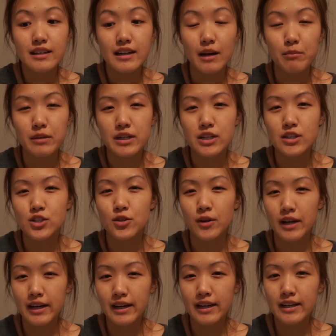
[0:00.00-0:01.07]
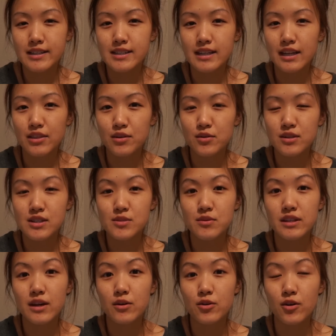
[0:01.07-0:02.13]
I'm gonna try to get through this
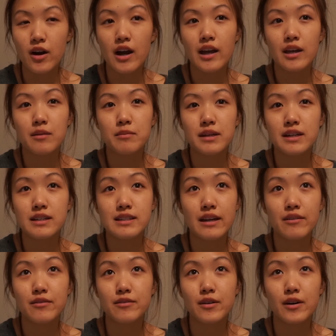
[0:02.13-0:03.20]
without crying because I've